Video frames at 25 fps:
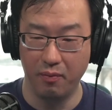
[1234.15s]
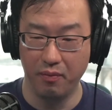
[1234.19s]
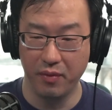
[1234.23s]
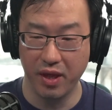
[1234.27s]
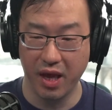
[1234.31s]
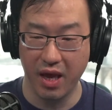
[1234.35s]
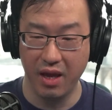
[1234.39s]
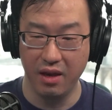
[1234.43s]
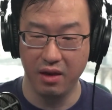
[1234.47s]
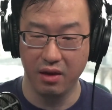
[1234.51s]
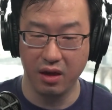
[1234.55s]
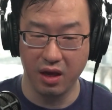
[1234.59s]

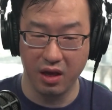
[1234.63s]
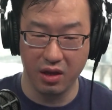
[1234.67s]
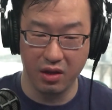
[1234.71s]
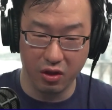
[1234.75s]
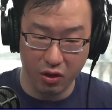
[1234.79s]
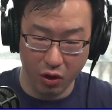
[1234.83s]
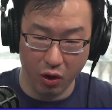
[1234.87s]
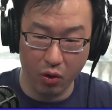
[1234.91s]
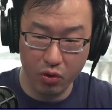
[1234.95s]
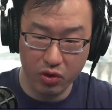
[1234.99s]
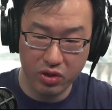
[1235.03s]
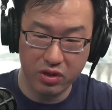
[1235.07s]
And
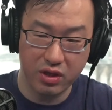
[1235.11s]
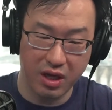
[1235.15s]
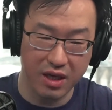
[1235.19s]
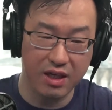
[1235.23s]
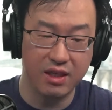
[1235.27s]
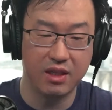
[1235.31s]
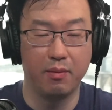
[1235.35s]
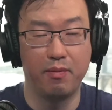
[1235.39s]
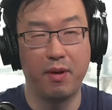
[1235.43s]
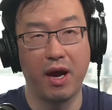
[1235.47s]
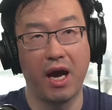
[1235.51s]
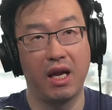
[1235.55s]
those is
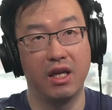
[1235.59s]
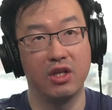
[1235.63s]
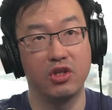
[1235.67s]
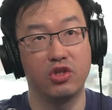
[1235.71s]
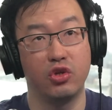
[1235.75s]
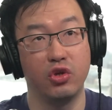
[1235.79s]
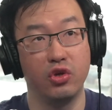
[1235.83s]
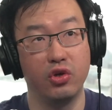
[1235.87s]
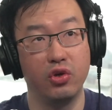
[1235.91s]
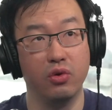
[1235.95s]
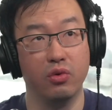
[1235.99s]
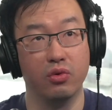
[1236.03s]
the balance
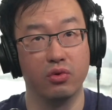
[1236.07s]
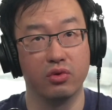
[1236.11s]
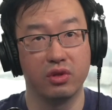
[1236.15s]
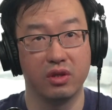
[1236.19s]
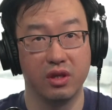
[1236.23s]
you use.